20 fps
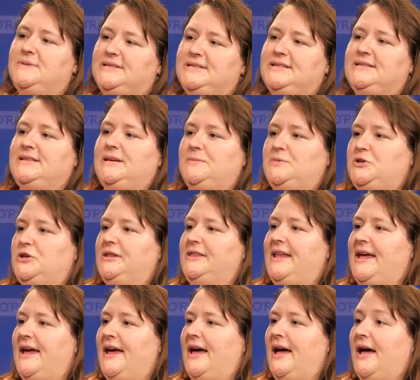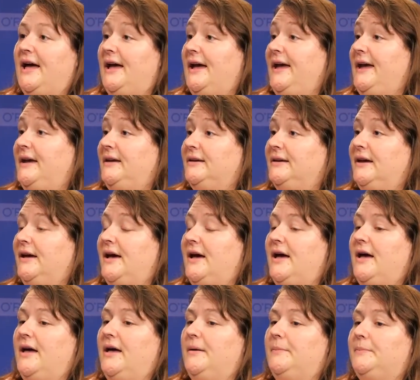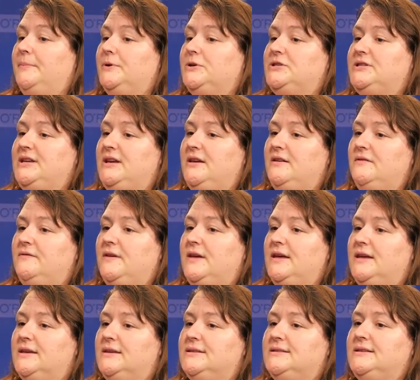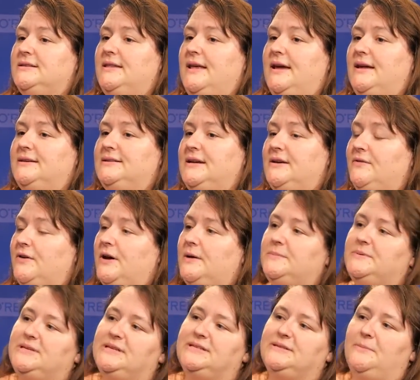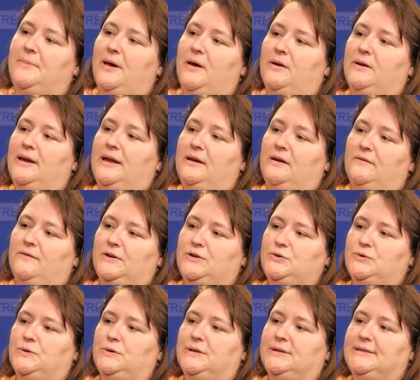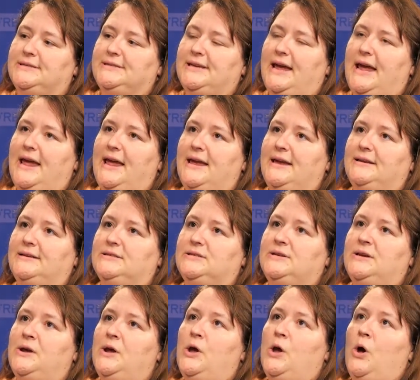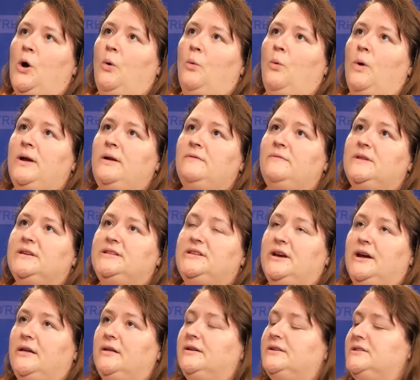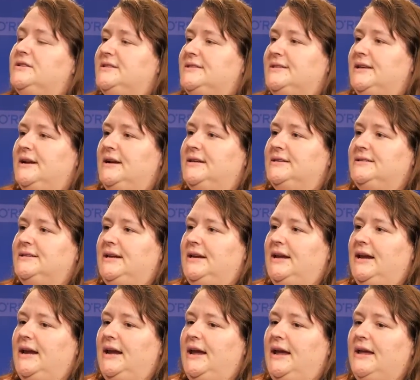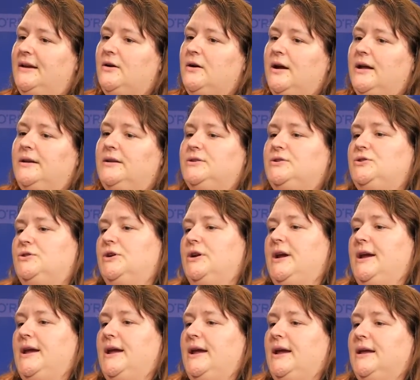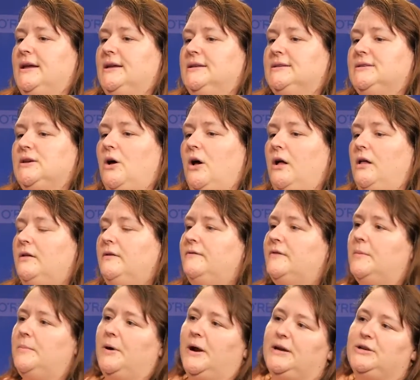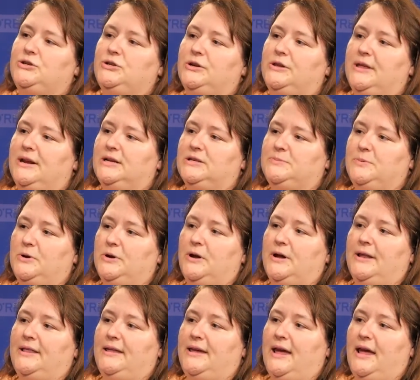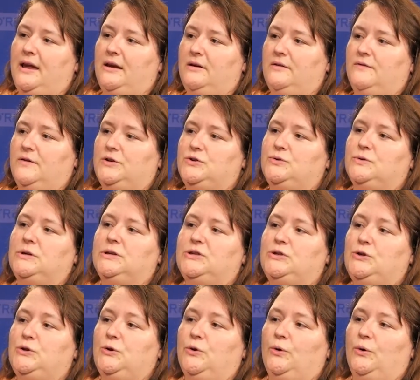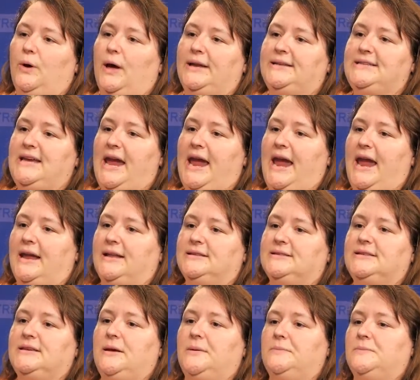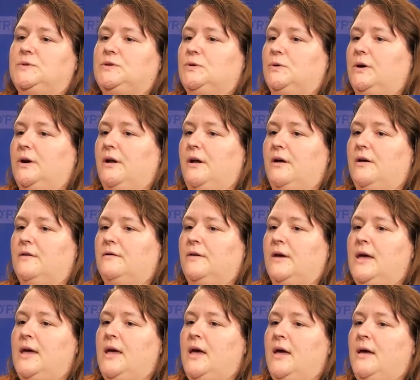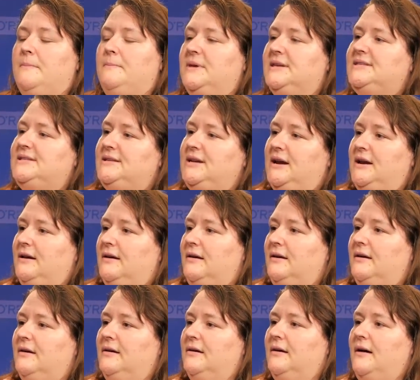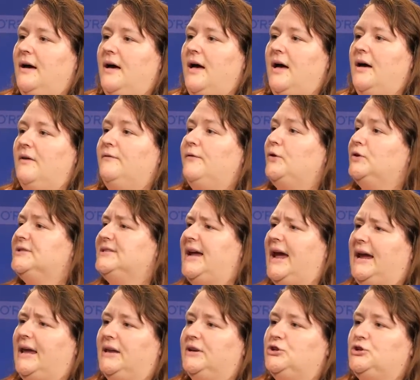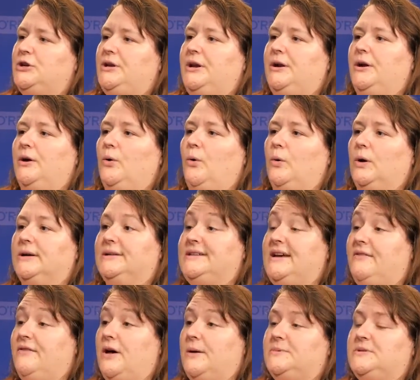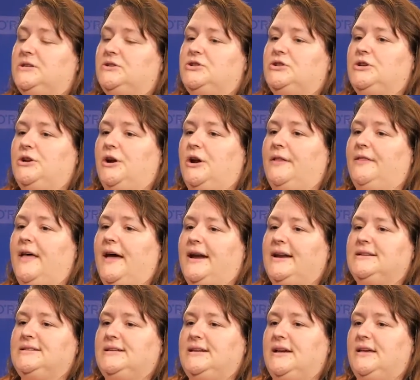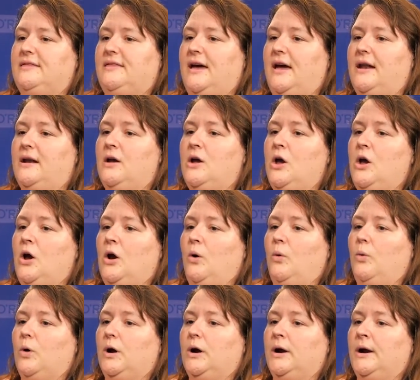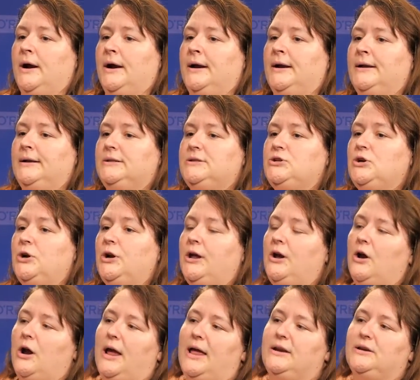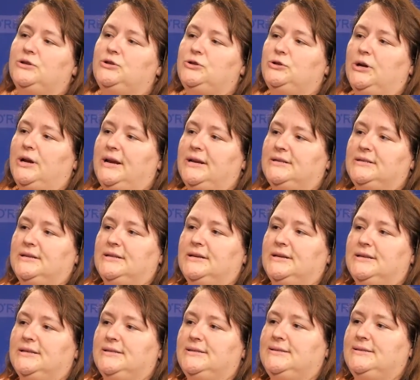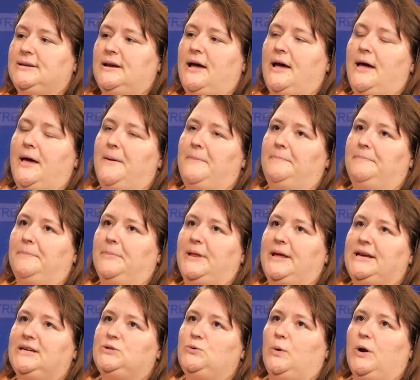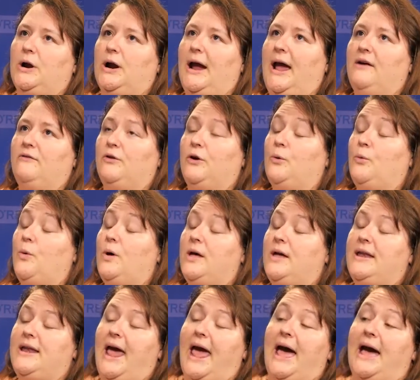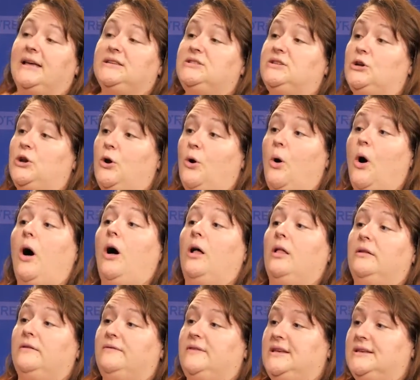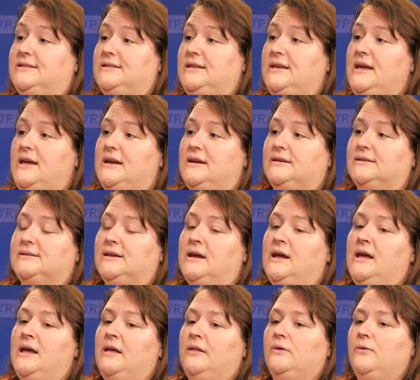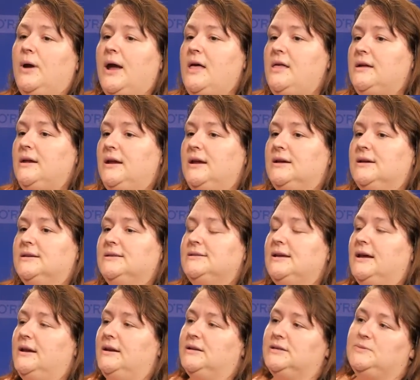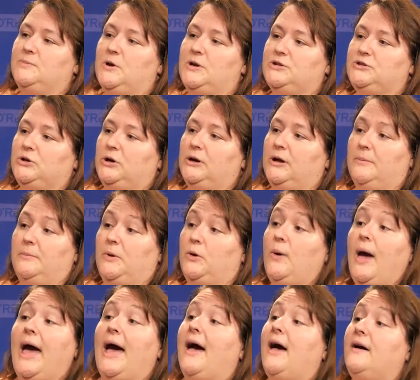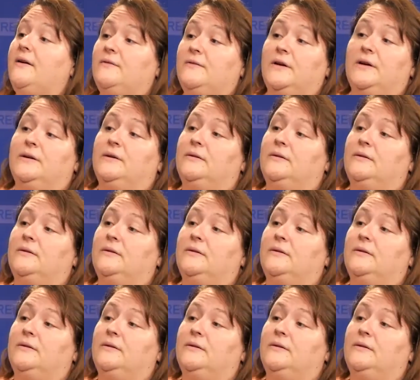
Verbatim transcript: misconception that I uh, perceive is that DevOps is about individuals. And one of the challenges that I see in our industry is all of the pressure that is put on the individual to attain some sort of mystic uh, full stack engineer or DevOps engineer, and the idea that we're turning our industry into this um, place where everyone has to know all of these things. The reality is, in a small startup, you have